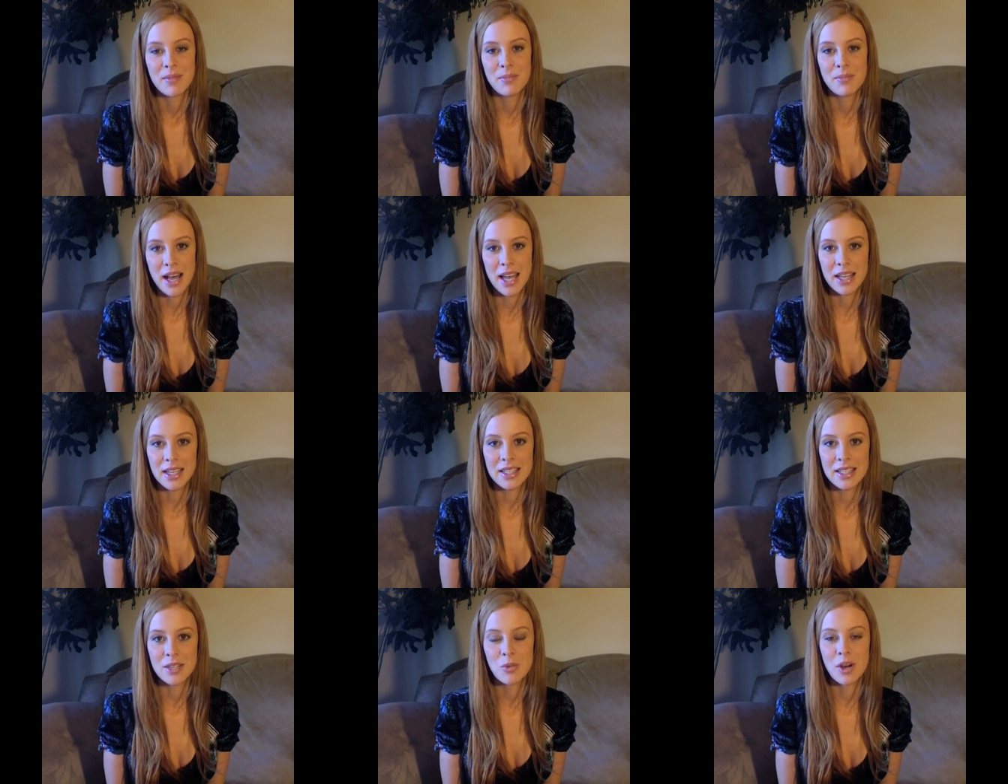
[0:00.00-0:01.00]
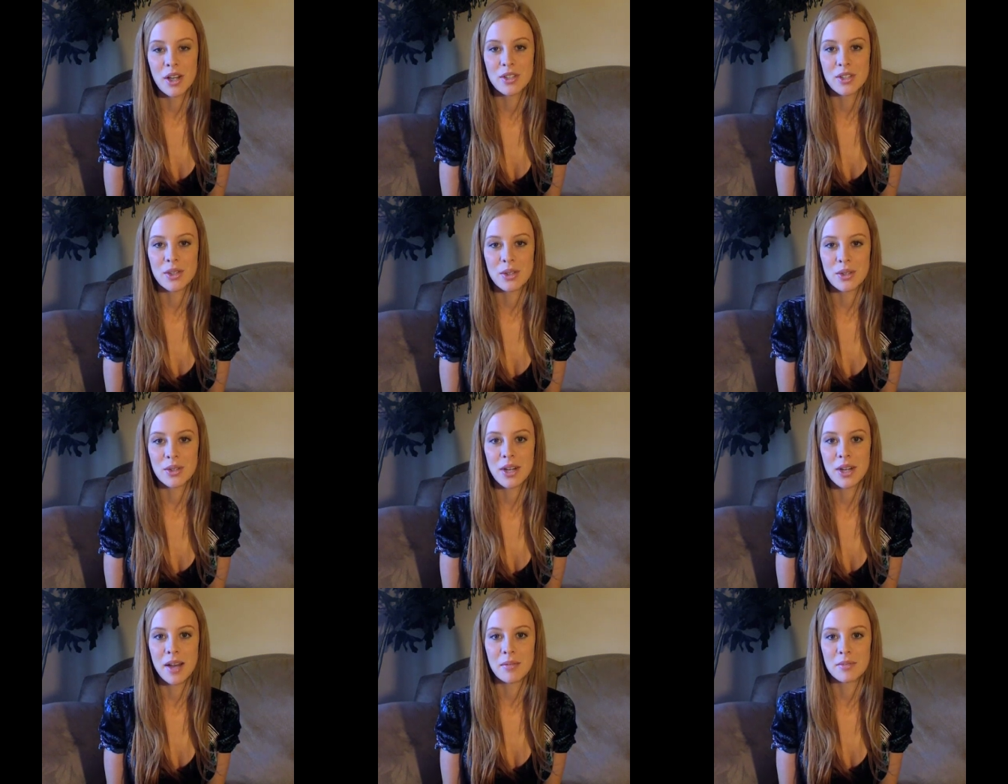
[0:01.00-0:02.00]
but I did want to,
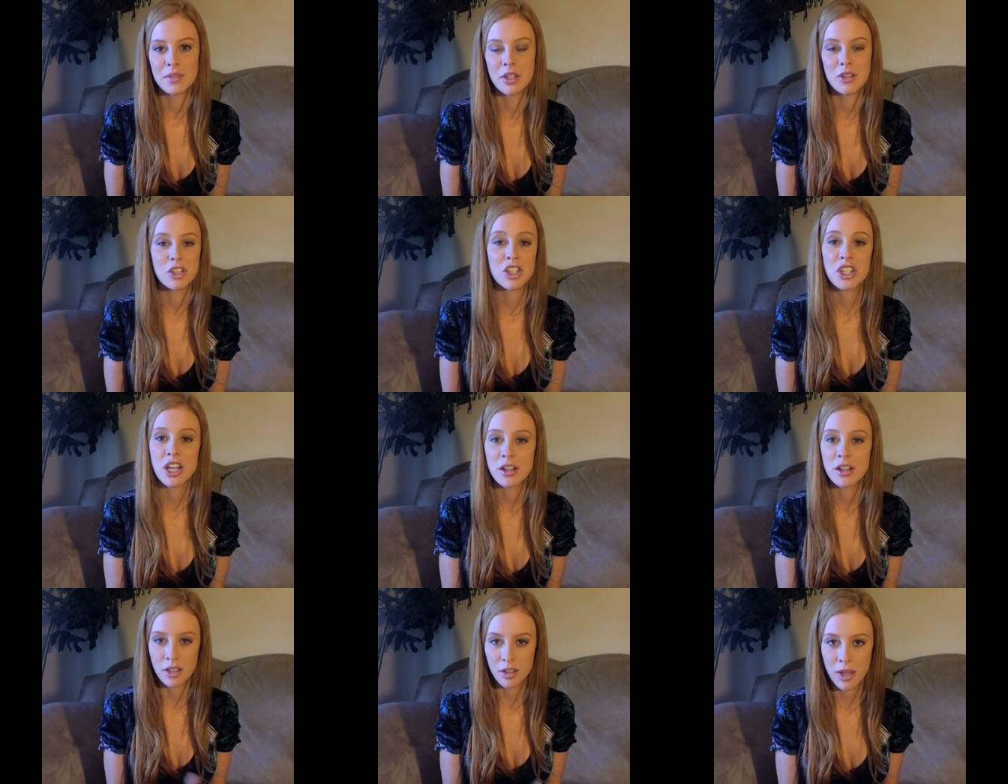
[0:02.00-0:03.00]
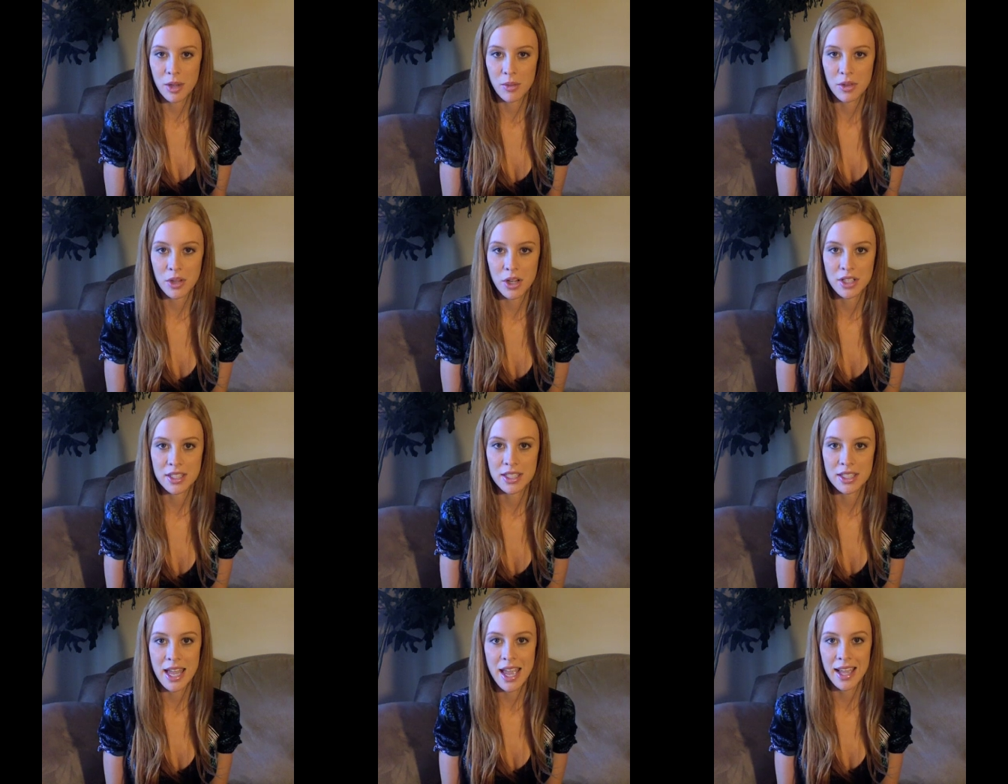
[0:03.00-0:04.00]
um, you know, just share a little bit with you here
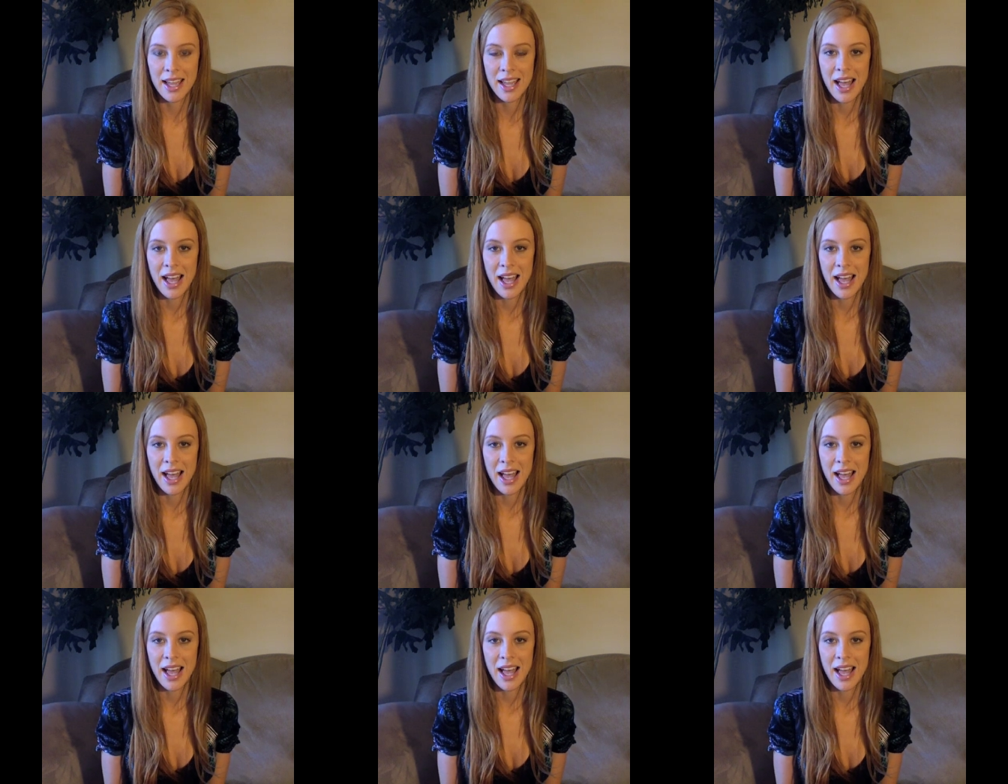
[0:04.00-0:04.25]
today.